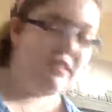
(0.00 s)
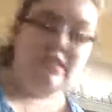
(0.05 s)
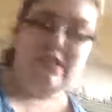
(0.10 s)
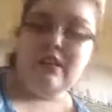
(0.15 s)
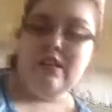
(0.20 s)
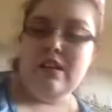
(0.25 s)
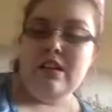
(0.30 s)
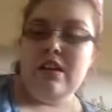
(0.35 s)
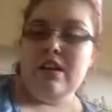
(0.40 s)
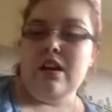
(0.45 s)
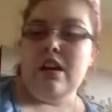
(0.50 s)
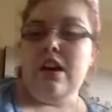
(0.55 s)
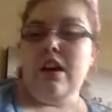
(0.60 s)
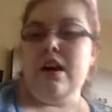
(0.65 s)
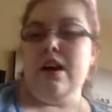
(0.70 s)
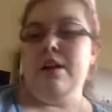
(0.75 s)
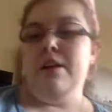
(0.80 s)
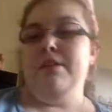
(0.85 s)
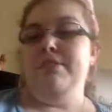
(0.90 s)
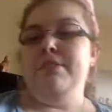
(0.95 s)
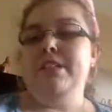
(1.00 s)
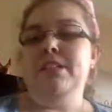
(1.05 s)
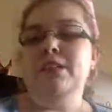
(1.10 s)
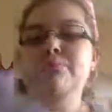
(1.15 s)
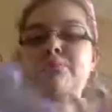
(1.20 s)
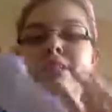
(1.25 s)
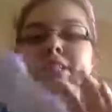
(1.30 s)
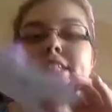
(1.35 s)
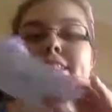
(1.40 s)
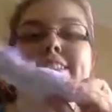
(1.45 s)
Um, this one is
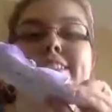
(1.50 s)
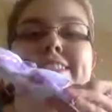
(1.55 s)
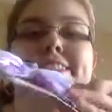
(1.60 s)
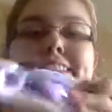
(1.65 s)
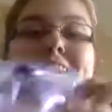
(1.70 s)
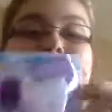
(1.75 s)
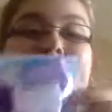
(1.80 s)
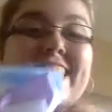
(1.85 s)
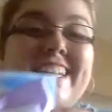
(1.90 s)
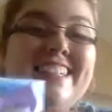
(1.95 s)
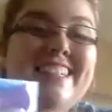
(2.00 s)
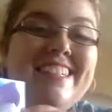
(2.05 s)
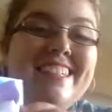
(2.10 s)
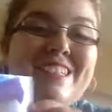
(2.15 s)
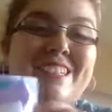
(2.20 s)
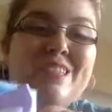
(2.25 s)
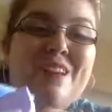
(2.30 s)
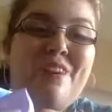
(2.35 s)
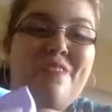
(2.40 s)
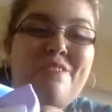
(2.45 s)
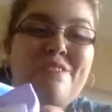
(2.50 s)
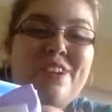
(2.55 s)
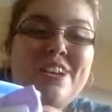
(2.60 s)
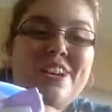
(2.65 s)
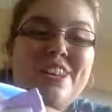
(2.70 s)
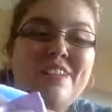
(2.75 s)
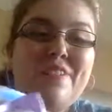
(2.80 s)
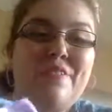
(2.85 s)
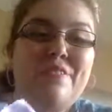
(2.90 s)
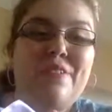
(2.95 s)
again the Sophie the
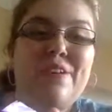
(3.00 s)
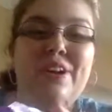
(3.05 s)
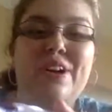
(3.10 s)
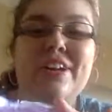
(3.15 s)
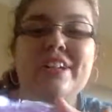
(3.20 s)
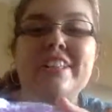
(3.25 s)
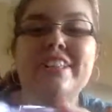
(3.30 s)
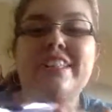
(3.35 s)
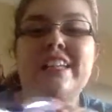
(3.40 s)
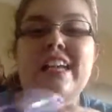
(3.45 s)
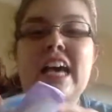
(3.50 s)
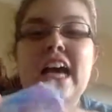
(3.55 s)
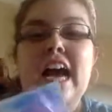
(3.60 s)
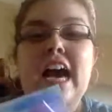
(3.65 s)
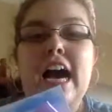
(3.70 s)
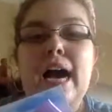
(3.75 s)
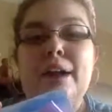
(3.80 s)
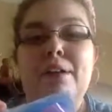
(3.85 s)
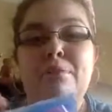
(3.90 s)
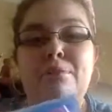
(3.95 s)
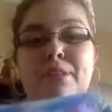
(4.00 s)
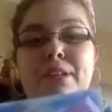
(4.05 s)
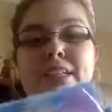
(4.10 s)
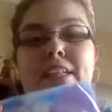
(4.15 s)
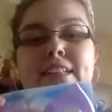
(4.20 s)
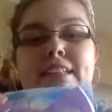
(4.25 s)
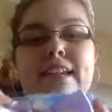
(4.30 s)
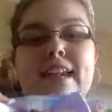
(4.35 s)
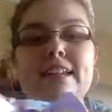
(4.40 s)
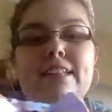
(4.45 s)
first. I really like
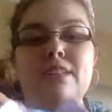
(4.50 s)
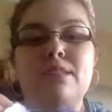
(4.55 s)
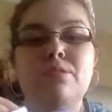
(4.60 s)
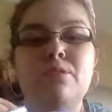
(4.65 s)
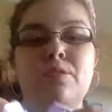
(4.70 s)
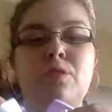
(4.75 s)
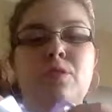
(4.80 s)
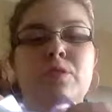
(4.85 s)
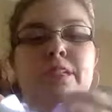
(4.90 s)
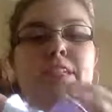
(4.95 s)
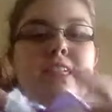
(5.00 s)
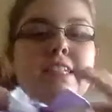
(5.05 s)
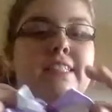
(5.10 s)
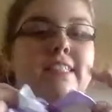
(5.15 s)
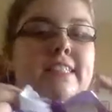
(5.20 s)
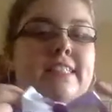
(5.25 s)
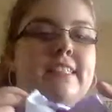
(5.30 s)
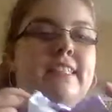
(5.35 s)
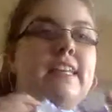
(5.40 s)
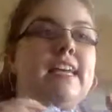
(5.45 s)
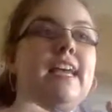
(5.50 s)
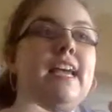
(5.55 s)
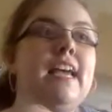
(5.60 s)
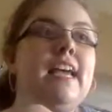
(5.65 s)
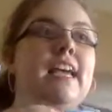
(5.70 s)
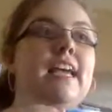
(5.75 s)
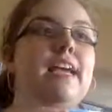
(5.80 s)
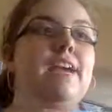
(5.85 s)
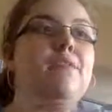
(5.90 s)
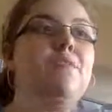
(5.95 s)
this one only because it it
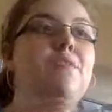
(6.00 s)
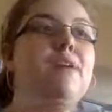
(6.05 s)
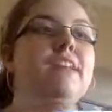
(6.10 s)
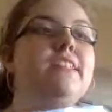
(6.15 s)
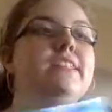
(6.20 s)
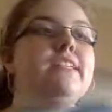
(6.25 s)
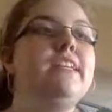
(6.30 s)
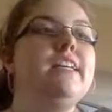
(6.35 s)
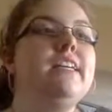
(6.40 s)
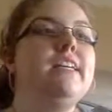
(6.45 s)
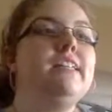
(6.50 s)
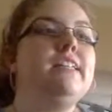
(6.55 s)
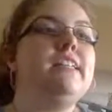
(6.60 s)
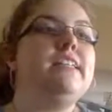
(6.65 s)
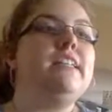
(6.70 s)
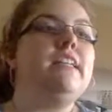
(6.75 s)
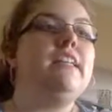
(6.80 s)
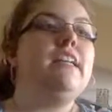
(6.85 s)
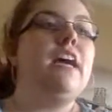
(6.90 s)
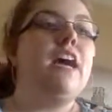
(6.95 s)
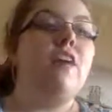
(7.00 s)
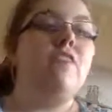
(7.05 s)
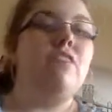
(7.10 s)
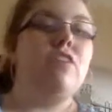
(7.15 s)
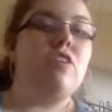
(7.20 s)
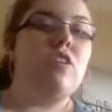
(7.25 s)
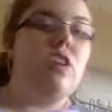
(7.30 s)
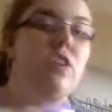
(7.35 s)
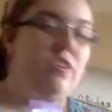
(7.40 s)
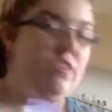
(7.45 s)
wasn't it didn't have her all
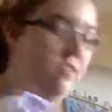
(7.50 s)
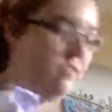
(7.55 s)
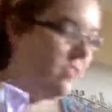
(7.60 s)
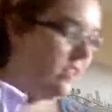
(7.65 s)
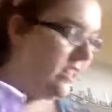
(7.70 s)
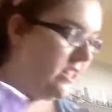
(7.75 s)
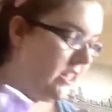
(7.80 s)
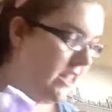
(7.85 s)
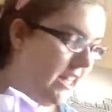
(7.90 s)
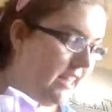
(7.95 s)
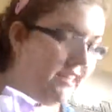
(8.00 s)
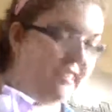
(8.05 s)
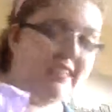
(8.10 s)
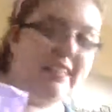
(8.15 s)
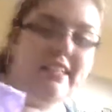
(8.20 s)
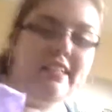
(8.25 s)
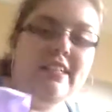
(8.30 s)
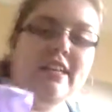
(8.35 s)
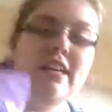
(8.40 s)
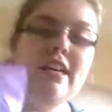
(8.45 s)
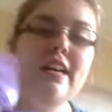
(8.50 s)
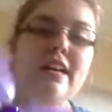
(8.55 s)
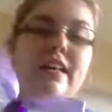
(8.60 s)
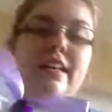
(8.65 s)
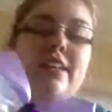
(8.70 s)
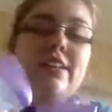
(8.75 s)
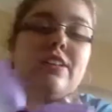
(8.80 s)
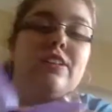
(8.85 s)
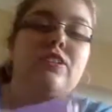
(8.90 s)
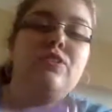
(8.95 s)
over it. It has like the
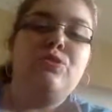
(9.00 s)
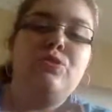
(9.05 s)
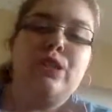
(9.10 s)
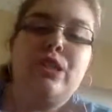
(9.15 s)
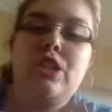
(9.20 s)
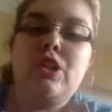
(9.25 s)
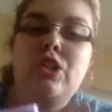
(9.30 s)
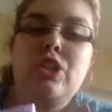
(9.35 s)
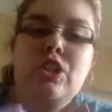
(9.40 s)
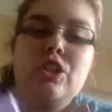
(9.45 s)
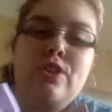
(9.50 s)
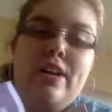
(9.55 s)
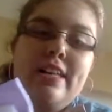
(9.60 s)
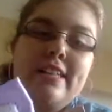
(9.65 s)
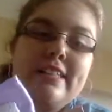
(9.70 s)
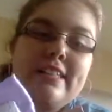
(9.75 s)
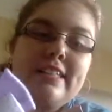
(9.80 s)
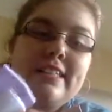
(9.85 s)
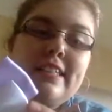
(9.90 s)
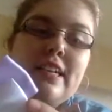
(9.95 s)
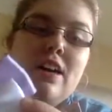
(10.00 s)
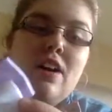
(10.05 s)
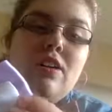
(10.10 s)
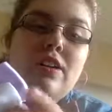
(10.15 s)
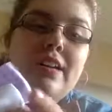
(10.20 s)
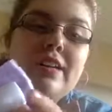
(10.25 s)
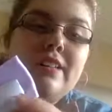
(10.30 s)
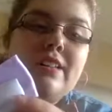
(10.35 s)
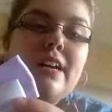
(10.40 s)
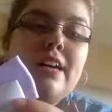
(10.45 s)
her dress detail, and I thought
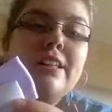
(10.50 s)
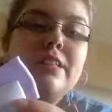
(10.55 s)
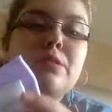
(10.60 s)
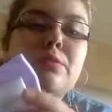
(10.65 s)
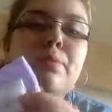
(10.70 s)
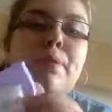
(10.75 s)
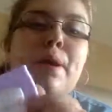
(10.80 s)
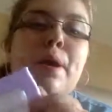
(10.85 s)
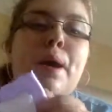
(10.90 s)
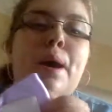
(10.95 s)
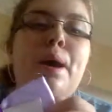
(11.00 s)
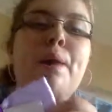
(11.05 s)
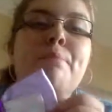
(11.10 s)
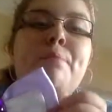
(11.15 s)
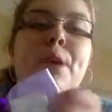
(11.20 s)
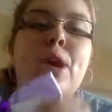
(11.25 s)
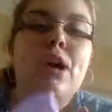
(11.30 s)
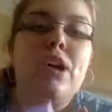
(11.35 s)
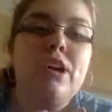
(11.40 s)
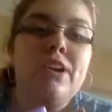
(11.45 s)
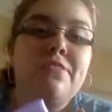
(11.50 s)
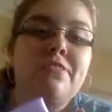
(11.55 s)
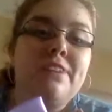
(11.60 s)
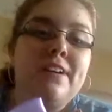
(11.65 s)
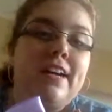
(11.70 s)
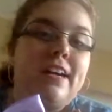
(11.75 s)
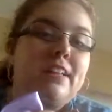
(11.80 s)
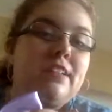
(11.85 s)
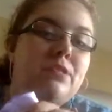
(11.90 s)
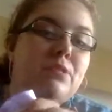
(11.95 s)
this would be perfect to
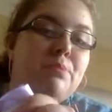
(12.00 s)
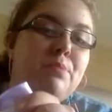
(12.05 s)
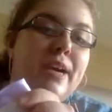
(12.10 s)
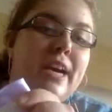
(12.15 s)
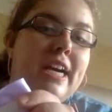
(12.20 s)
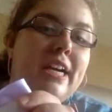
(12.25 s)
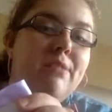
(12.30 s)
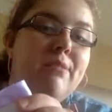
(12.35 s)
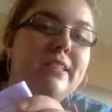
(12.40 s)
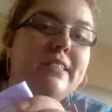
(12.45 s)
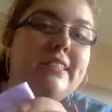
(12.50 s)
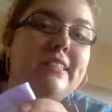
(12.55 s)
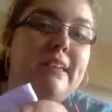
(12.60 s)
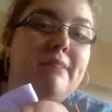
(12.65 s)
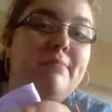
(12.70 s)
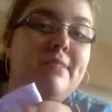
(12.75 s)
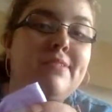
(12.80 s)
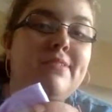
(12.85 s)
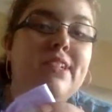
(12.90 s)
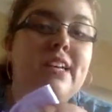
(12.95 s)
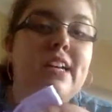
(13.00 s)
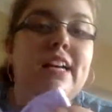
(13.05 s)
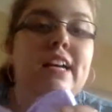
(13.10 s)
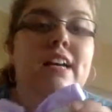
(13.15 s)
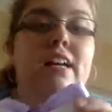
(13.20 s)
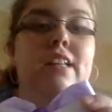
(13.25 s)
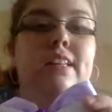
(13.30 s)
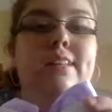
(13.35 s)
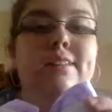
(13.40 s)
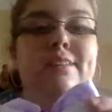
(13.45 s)
pair with some of
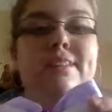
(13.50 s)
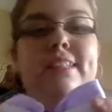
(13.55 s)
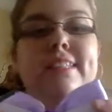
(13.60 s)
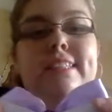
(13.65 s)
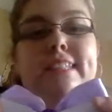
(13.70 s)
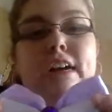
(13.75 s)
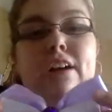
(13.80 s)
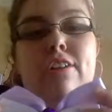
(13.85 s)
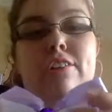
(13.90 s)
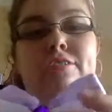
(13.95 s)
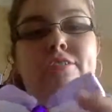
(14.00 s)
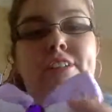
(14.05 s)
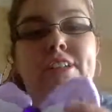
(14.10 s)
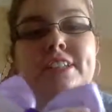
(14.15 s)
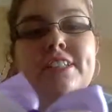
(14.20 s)
Luna's outfits.